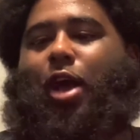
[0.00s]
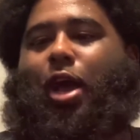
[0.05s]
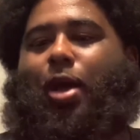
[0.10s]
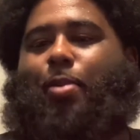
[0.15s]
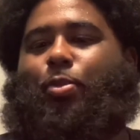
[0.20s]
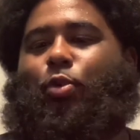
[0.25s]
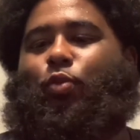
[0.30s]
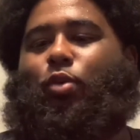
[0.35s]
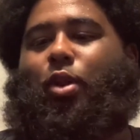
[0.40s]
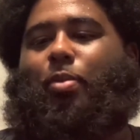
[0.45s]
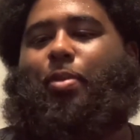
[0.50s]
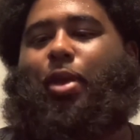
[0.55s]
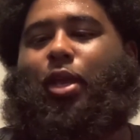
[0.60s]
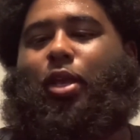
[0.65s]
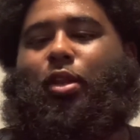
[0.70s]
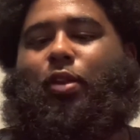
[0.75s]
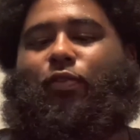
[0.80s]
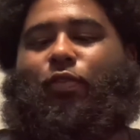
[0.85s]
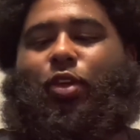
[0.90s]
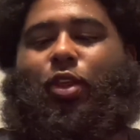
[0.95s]
the one making
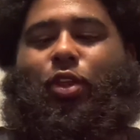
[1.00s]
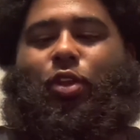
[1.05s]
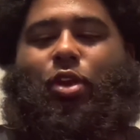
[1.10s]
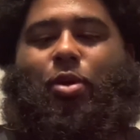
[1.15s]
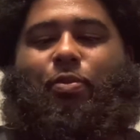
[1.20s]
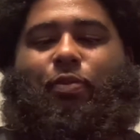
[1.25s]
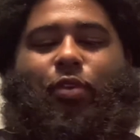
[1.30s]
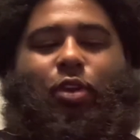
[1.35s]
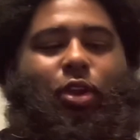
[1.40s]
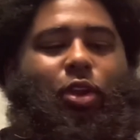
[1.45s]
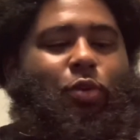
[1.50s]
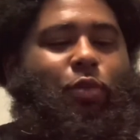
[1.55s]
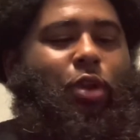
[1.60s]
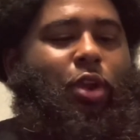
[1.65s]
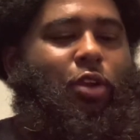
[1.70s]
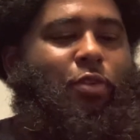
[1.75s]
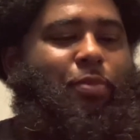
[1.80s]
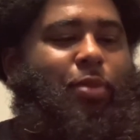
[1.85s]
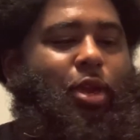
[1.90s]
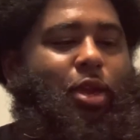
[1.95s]
the video, I'm very aware
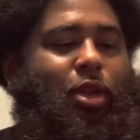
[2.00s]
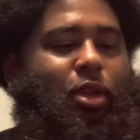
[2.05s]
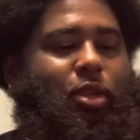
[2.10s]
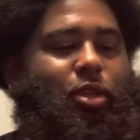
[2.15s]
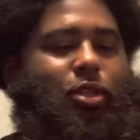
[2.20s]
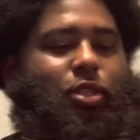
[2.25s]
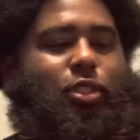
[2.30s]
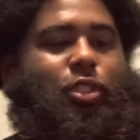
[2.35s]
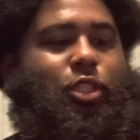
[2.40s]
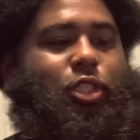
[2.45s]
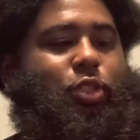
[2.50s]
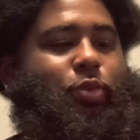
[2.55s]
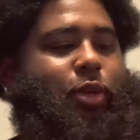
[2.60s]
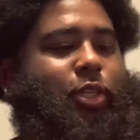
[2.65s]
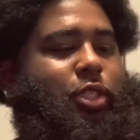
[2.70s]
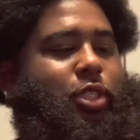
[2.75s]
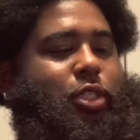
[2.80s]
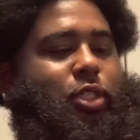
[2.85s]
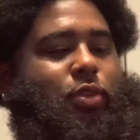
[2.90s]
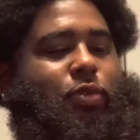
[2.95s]
of my
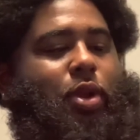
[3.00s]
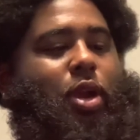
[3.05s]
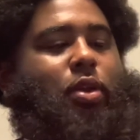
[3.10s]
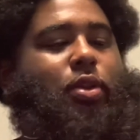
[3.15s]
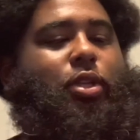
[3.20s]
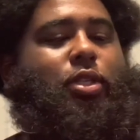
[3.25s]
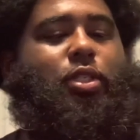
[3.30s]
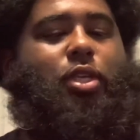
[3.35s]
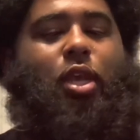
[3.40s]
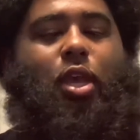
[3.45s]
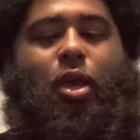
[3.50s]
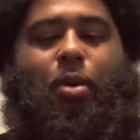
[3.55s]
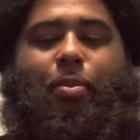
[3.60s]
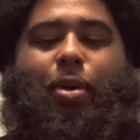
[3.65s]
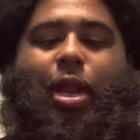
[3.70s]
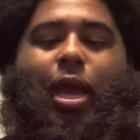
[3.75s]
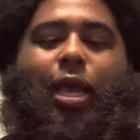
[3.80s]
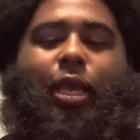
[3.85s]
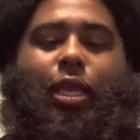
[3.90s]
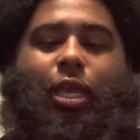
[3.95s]
situation and surroundings. But
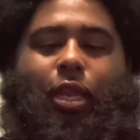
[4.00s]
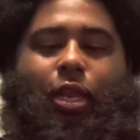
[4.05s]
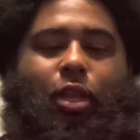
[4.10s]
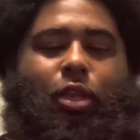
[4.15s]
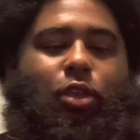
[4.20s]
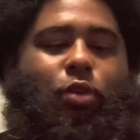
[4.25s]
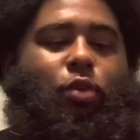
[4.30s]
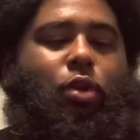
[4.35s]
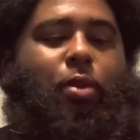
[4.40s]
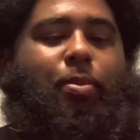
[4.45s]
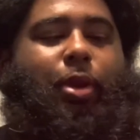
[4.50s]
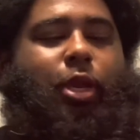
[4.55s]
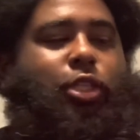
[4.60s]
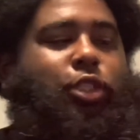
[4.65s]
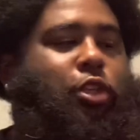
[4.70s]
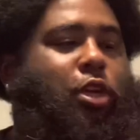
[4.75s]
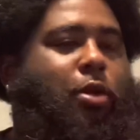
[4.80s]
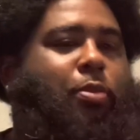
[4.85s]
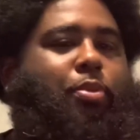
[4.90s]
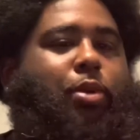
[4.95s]
I get it. You want to make
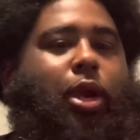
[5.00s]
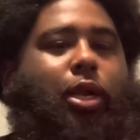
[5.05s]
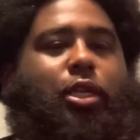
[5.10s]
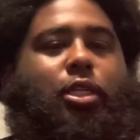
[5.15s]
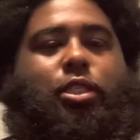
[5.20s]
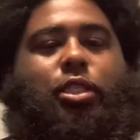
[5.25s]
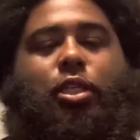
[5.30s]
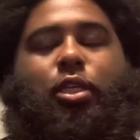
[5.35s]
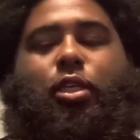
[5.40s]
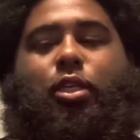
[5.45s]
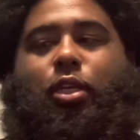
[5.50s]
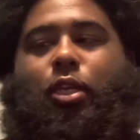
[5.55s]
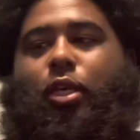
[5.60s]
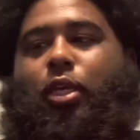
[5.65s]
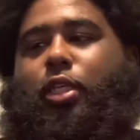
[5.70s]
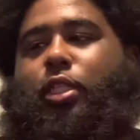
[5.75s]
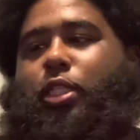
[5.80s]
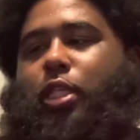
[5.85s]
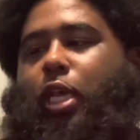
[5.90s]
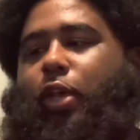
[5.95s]
sure I'm practicing
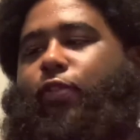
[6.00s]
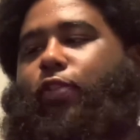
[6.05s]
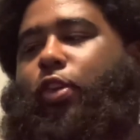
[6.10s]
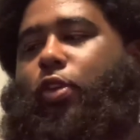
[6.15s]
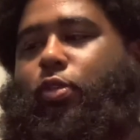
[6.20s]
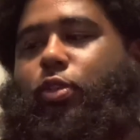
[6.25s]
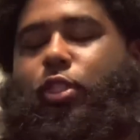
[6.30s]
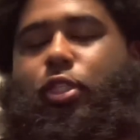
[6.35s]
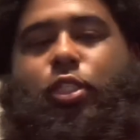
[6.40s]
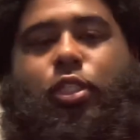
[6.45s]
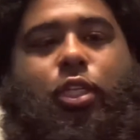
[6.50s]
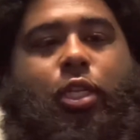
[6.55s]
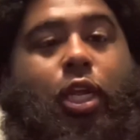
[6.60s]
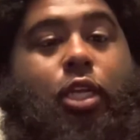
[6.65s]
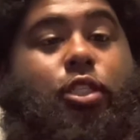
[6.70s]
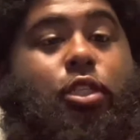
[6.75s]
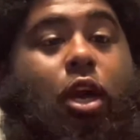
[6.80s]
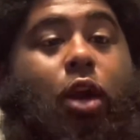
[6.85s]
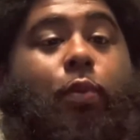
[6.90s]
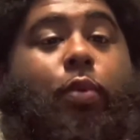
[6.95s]
safe usage, and that's
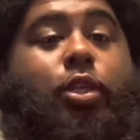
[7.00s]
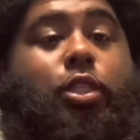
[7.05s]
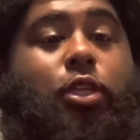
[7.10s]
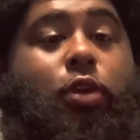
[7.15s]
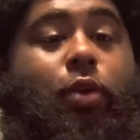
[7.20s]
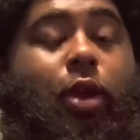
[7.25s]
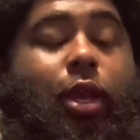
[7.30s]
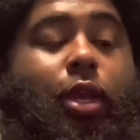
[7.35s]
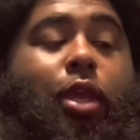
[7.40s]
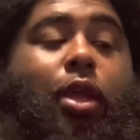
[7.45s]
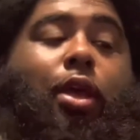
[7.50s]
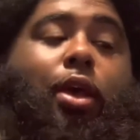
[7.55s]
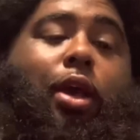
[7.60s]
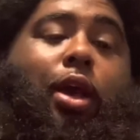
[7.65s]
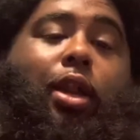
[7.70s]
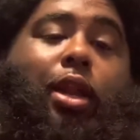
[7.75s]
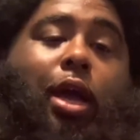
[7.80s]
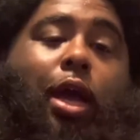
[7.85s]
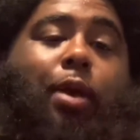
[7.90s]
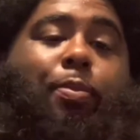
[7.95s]
always great.
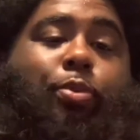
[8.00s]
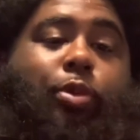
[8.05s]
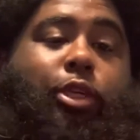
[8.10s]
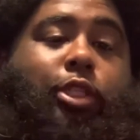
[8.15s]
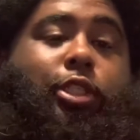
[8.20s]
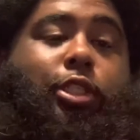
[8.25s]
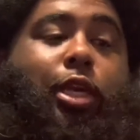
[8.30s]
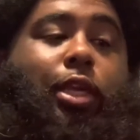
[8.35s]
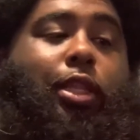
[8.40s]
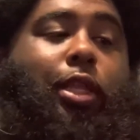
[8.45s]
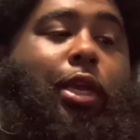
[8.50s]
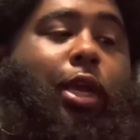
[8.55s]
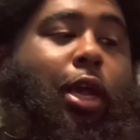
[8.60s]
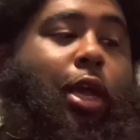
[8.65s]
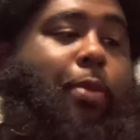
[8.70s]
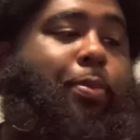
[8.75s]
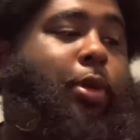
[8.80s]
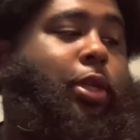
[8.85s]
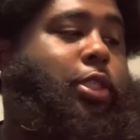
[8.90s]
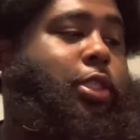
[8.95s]
And I appreciate the
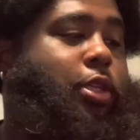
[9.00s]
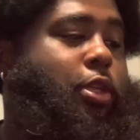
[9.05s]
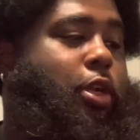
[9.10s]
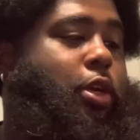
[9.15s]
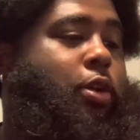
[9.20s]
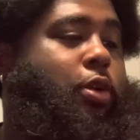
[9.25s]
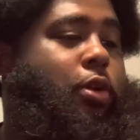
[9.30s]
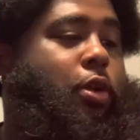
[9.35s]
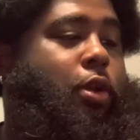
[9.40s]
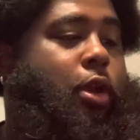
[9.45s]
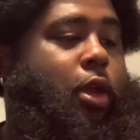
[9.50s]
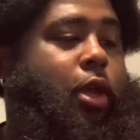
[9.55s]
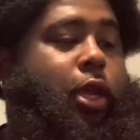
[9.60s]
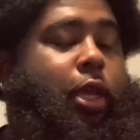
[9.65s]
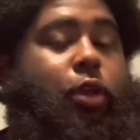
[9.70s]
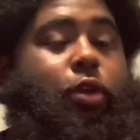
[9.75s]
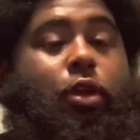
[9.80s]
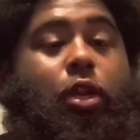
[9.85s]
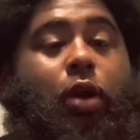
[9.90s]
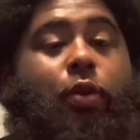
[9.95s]
comments, you know.
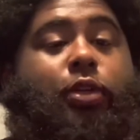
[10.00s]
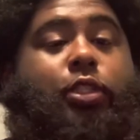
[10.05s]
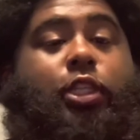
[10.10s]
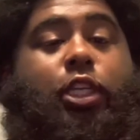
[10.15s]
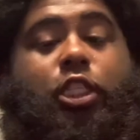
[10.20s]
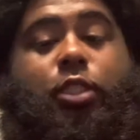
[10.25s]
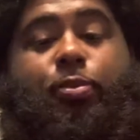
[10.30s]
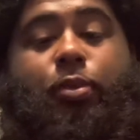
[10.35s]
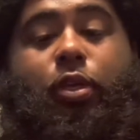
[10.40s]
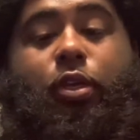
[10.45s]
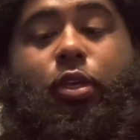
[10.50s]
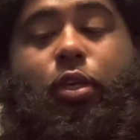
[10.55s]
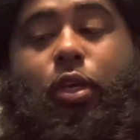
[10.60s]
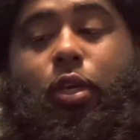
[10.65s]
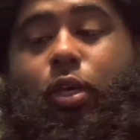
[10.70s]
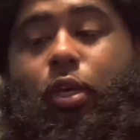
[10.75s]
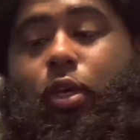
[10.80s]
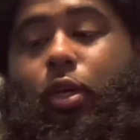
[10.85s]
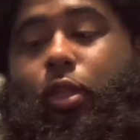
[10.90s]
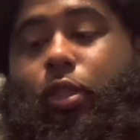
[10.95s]
You can always teach me
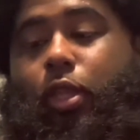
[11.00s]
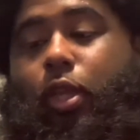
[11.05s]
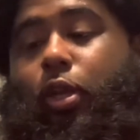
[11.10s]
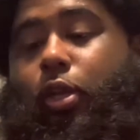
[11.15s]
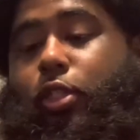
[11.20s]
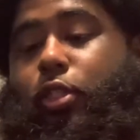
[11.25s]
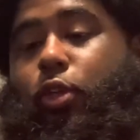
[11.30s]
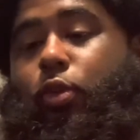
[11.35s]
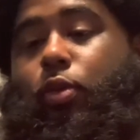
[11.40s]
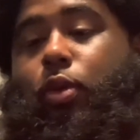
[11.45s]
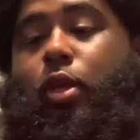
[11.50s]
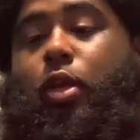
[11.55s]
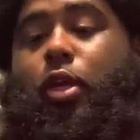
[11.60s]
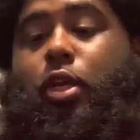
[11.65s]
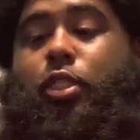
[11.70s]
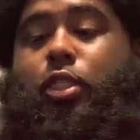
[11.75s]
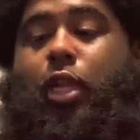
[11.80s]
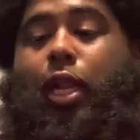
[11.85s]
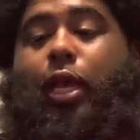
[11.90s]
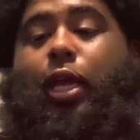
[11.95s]
a thing or two.
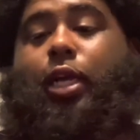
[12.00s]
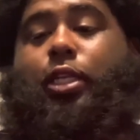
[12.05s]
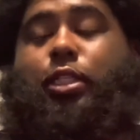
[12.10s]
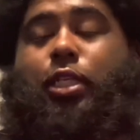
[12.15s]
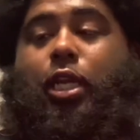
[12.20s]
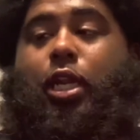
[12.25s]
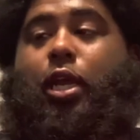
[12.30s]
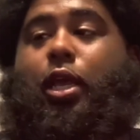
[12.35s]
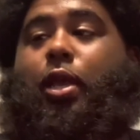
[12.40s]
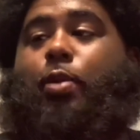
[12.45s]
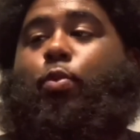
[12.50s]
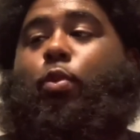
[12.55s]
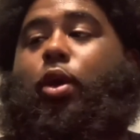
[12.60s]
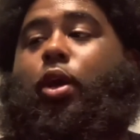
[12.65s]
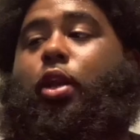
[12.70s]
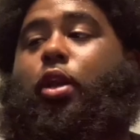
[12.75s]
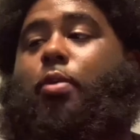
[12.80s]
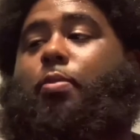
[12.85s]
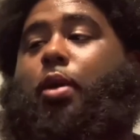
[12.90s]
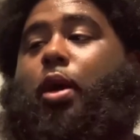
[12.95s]
So like I said, I am
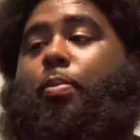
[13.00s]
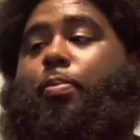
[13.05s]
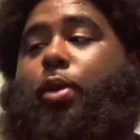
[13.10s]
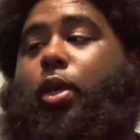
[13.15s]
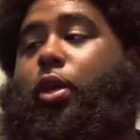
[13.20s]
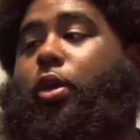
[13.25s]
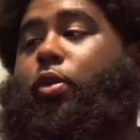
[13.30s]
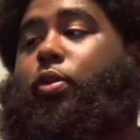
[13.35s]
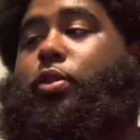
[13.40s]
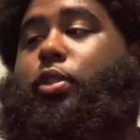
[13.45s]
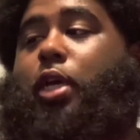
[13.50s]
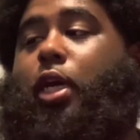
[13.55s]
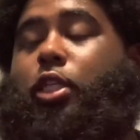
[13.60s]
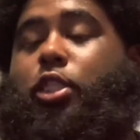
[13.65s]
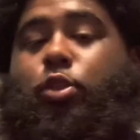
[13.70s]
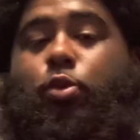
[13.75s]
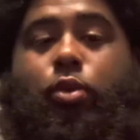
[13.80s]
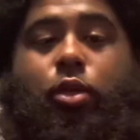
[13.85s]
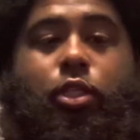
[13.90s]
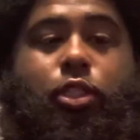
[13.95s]
working on my builds. I just
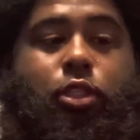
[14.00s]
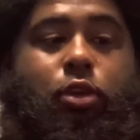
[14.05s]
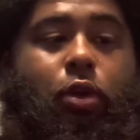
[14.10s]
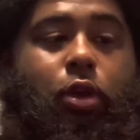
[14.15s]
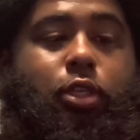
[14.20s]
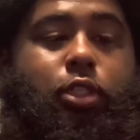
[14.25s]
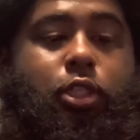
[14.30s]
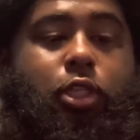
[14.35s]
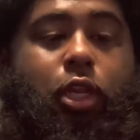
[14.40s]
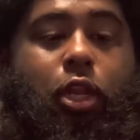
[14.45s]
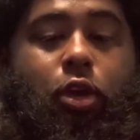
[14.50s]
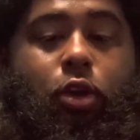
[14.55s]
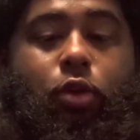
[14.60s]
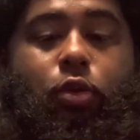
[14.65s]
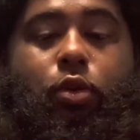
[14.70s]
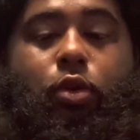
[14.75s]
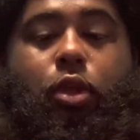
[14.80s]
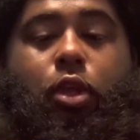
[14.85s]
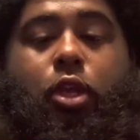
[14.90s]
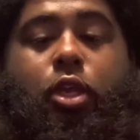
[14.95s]
want to start
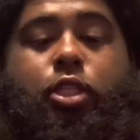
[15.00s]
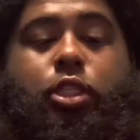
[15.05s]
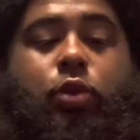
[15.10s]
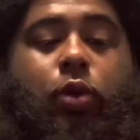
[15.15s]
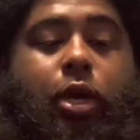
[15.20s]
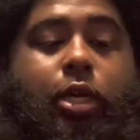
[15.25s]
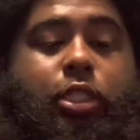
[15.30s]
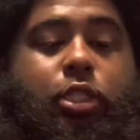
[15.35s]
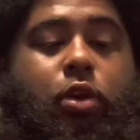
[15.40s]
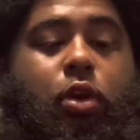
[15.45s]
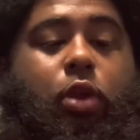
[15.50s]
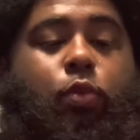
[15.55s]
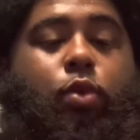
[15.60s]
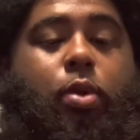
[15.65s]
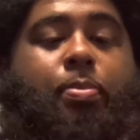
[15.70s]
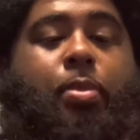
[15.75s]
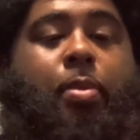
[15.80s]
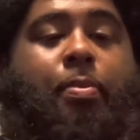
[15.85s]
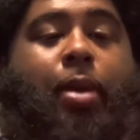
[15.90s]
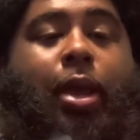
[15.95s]
slow. So I started with
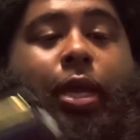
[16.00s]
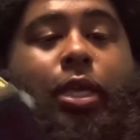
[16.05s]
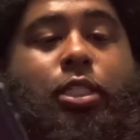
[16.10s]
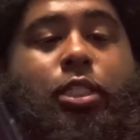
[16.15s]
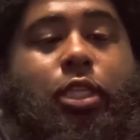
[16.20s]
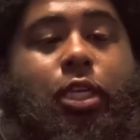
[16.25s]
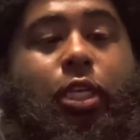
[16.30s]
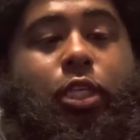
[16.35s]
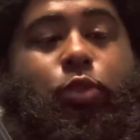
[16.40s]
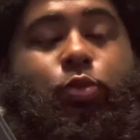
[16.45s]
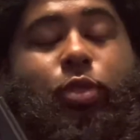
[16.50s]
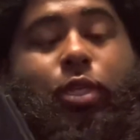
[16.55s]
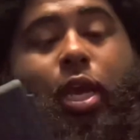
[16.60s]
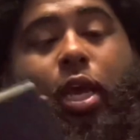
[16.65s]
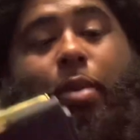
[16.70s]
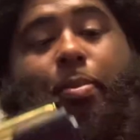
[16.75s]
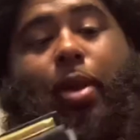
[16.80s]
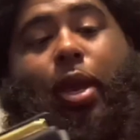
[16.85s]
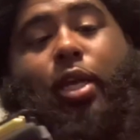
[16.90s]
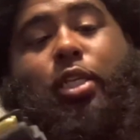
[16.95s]
my magazines. What kind
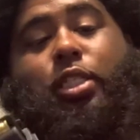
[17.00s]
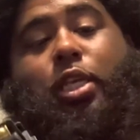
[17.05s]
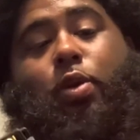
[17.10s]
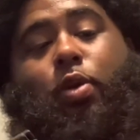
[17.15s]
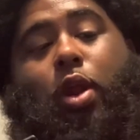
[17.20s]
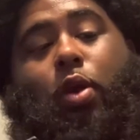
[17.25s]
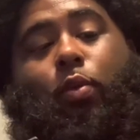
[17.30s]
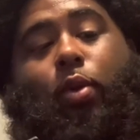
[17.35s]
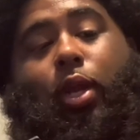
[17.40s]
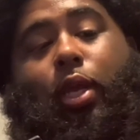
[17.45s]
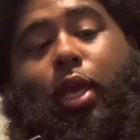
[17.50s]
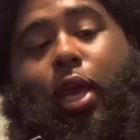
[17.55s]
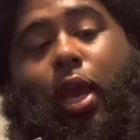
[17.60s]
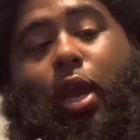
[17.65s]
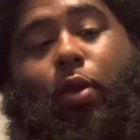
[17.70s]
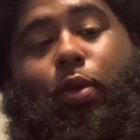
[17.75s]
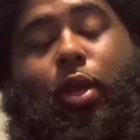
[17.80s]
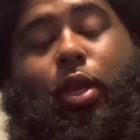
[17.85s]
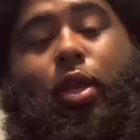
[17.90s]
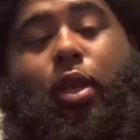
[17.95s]
of magazine would I want to
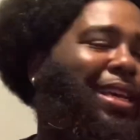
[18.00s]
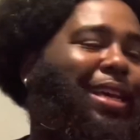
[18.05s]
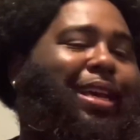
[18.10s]
carry?